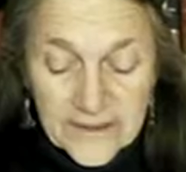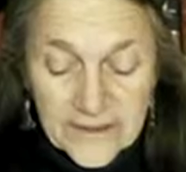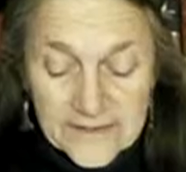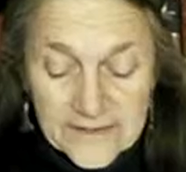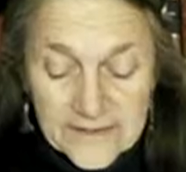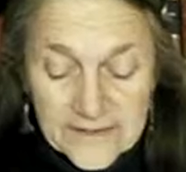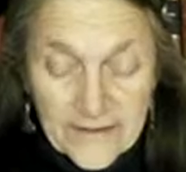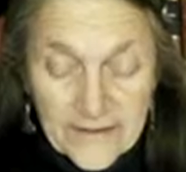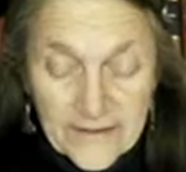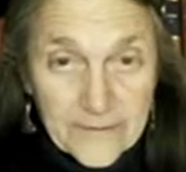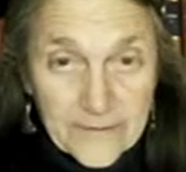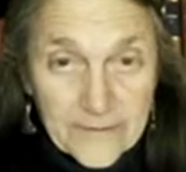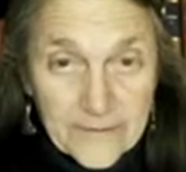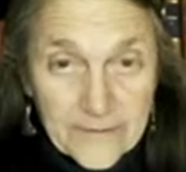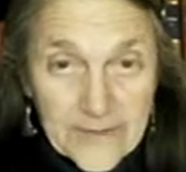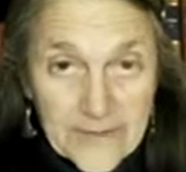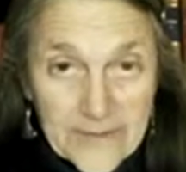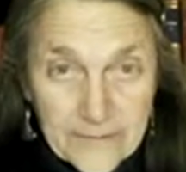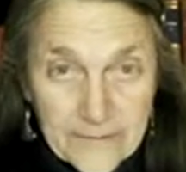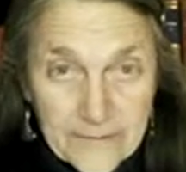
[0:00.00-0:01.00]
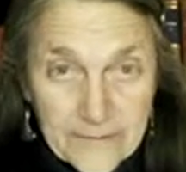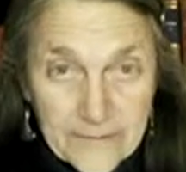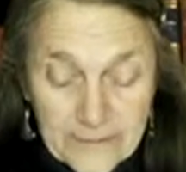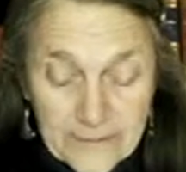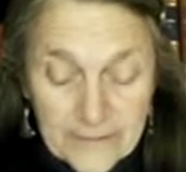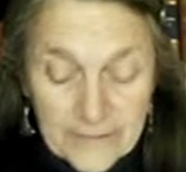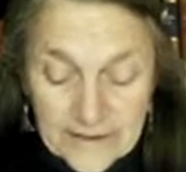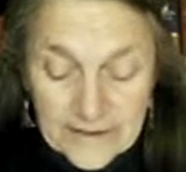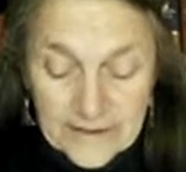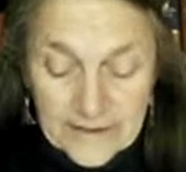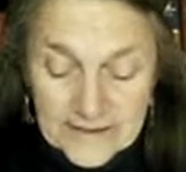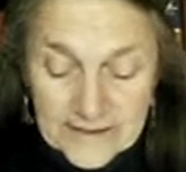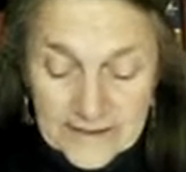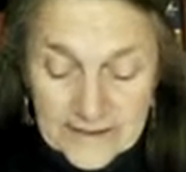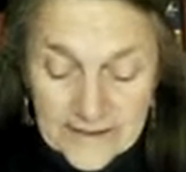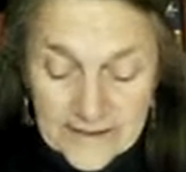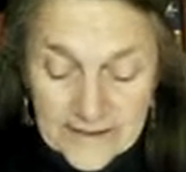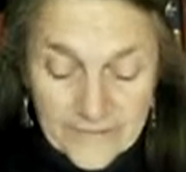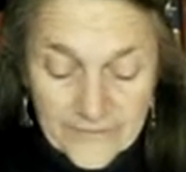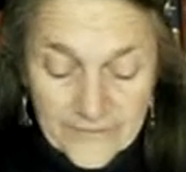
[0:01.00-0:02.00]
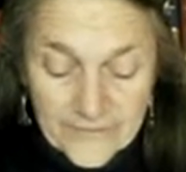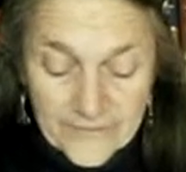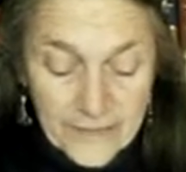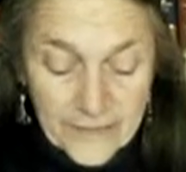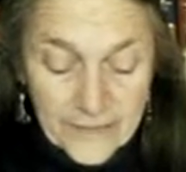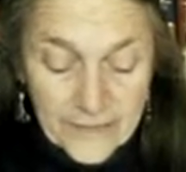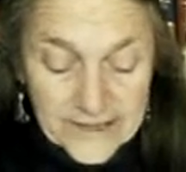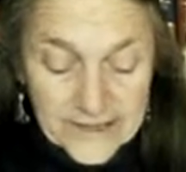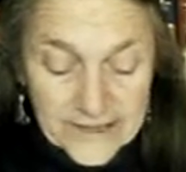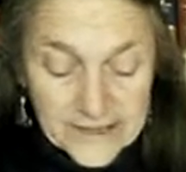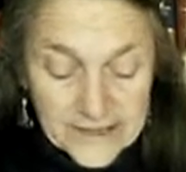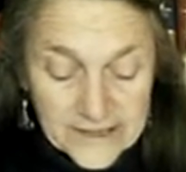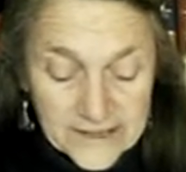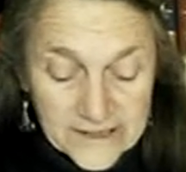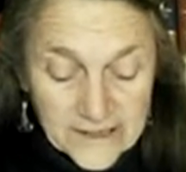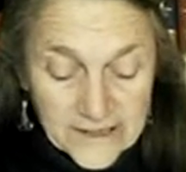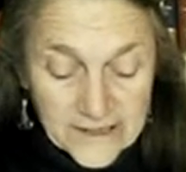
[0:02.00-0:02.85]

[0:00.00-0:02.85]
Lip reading: develop the capabilities of the rich,